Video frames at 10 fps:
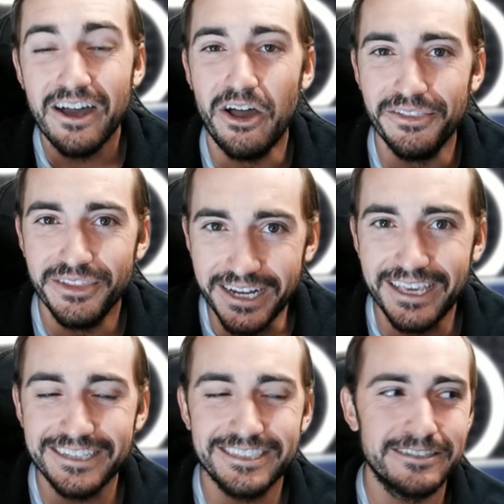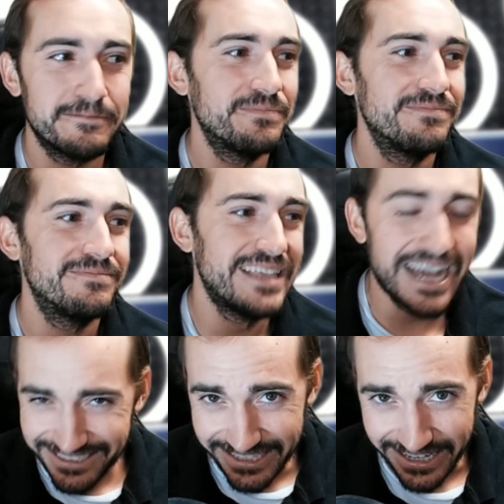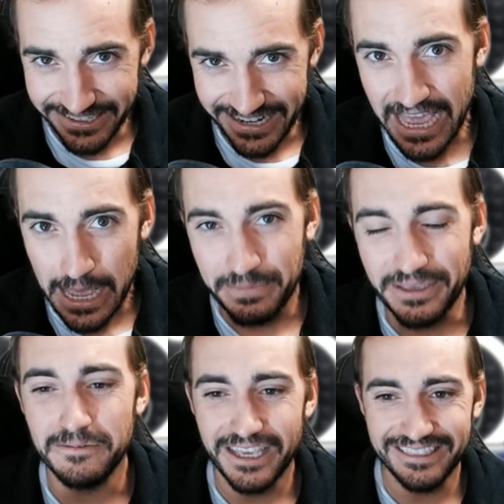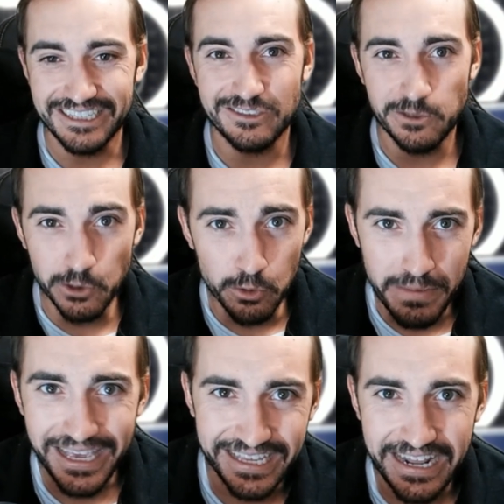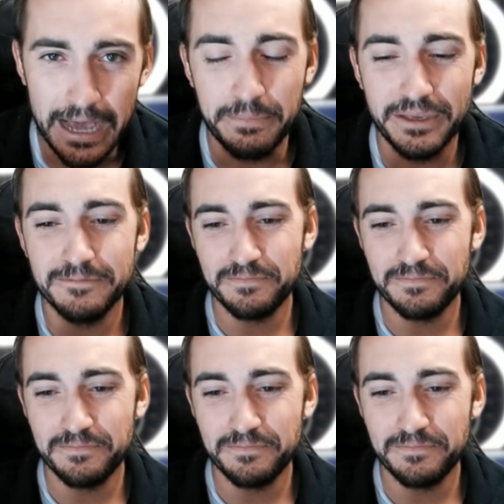On Linux, that's not going to happen unless you make it happen.